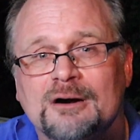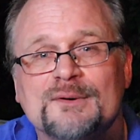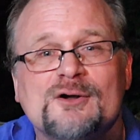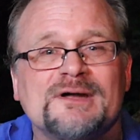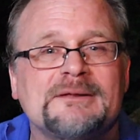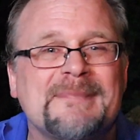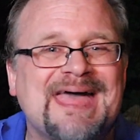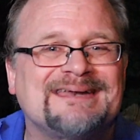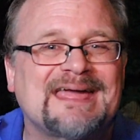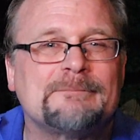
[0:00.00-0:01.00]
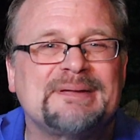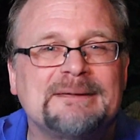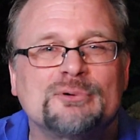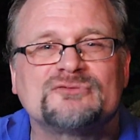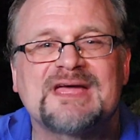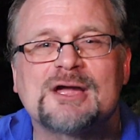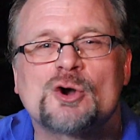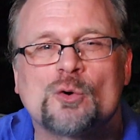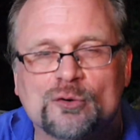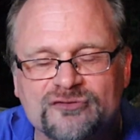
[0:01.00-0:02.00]
Are we going to mandate people take
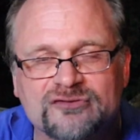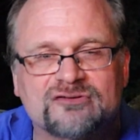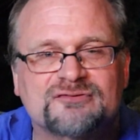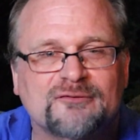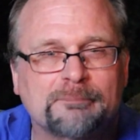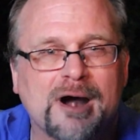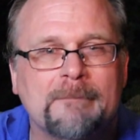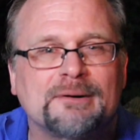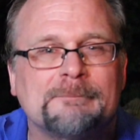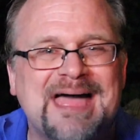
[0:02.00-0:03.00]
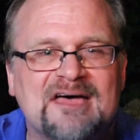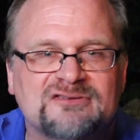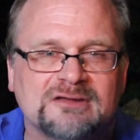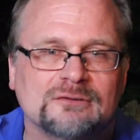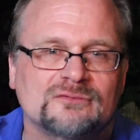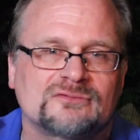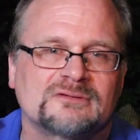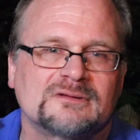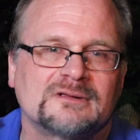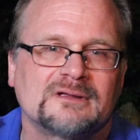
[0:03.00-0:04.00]
courses for proper mask
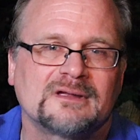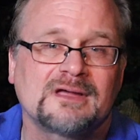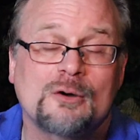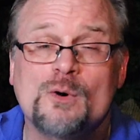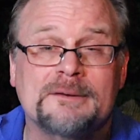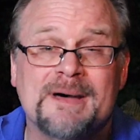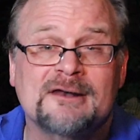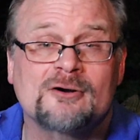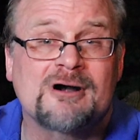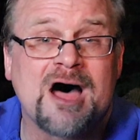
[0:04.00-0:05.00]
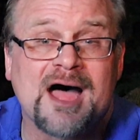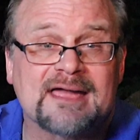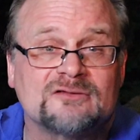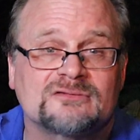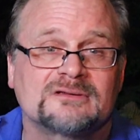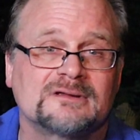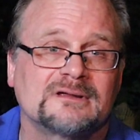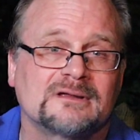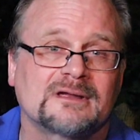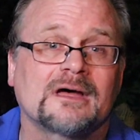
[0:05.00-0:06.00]
use? What about our eyes?
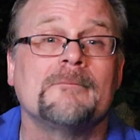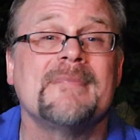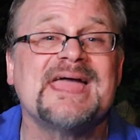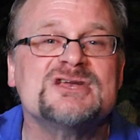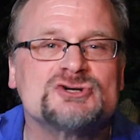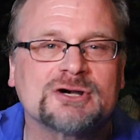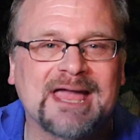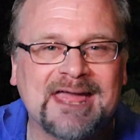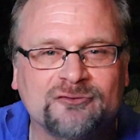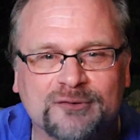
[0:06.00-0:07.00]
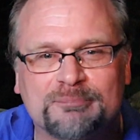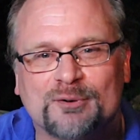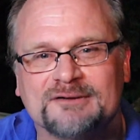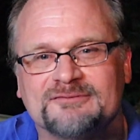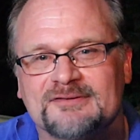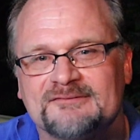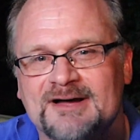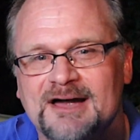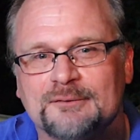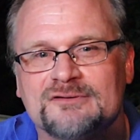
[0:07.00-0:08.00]
A major entry point for the
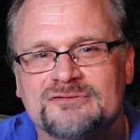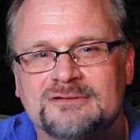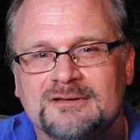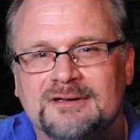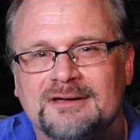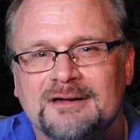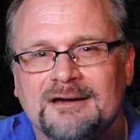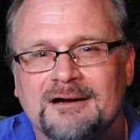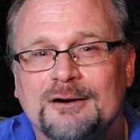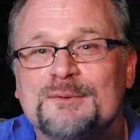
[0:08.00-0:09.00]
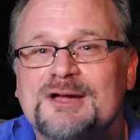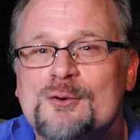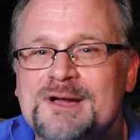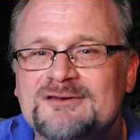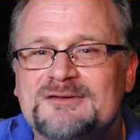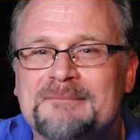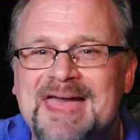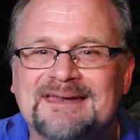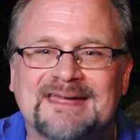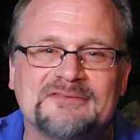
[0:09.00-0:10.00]
virus. Are we going to
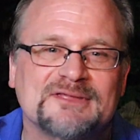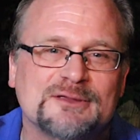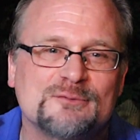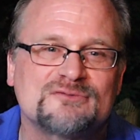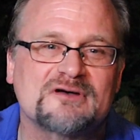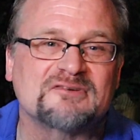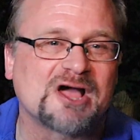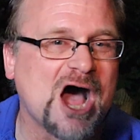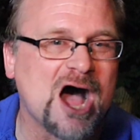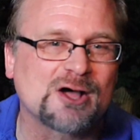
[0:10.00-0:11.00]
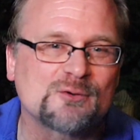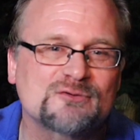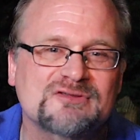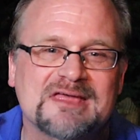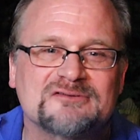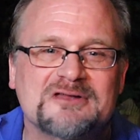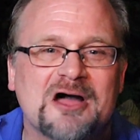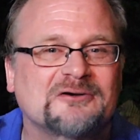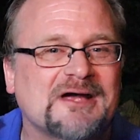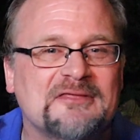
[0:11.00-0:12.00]
mandate the use of goggles as
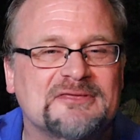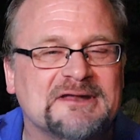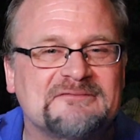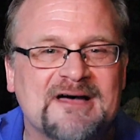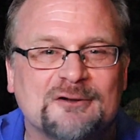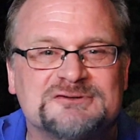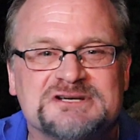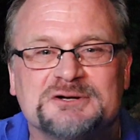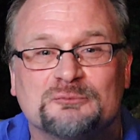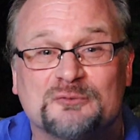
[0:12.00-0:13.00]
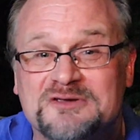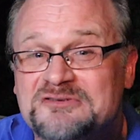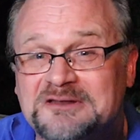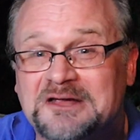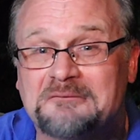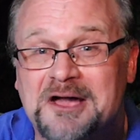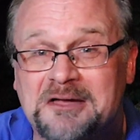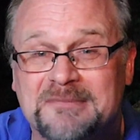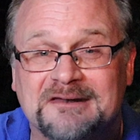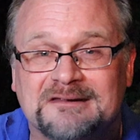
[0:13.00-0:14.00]
Dr. Anthony Fauci recently
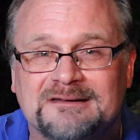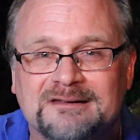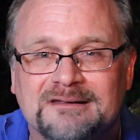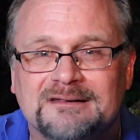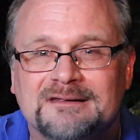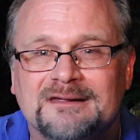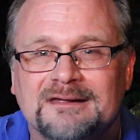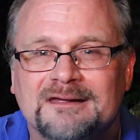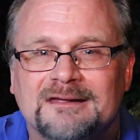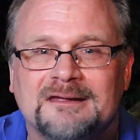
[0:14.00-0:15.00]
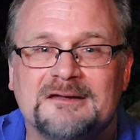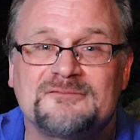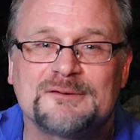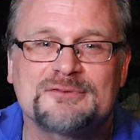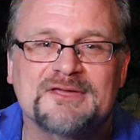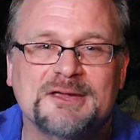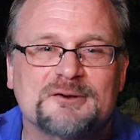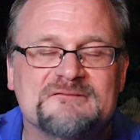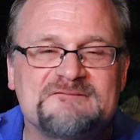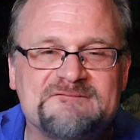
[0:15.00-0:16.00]
recommended? If you think
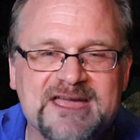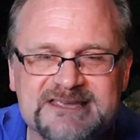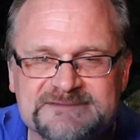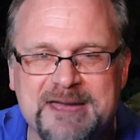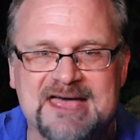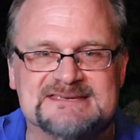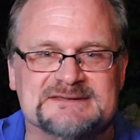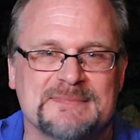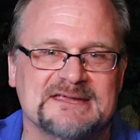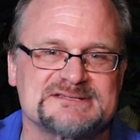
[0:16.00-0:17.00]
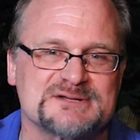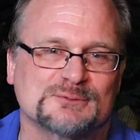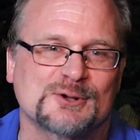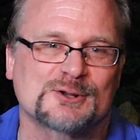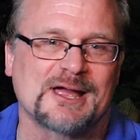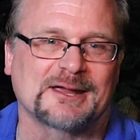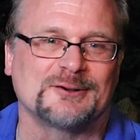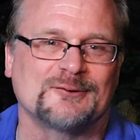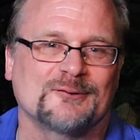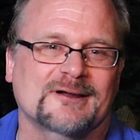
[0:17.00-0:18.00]
your face mask makes you look like
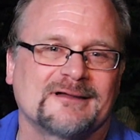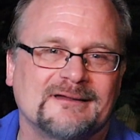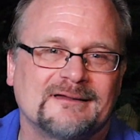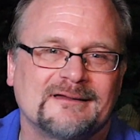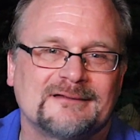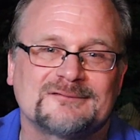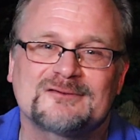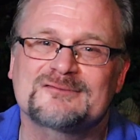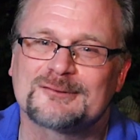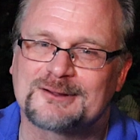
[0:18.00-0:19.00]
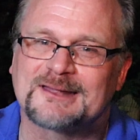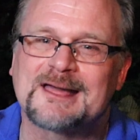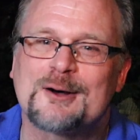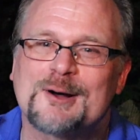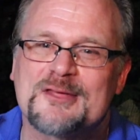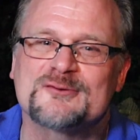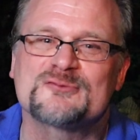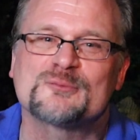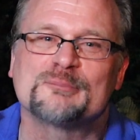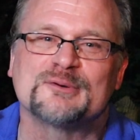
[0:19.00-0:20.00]
a dork, just look at how
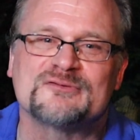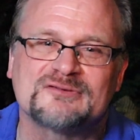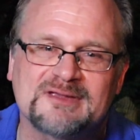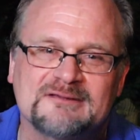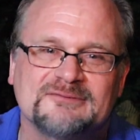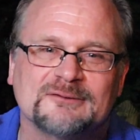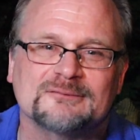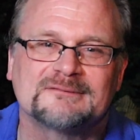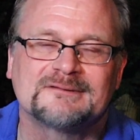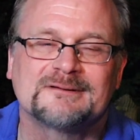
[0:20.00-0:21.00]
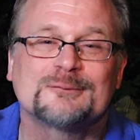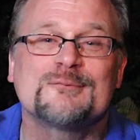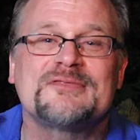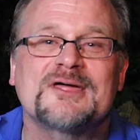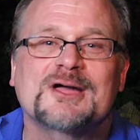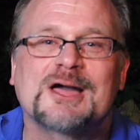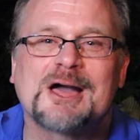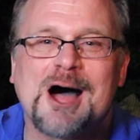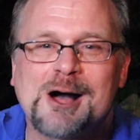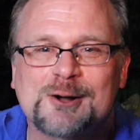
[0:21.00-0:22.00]
others will perceive you when the
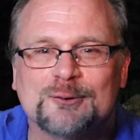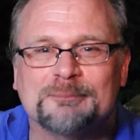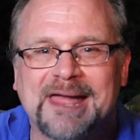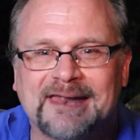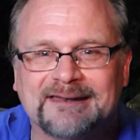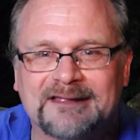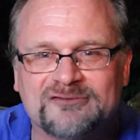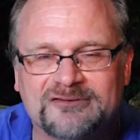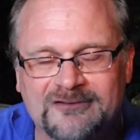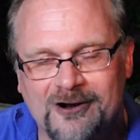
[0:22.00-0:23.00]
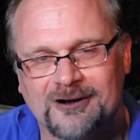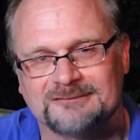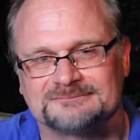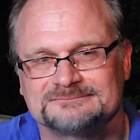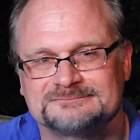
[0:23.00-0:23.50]
goggle mandates start.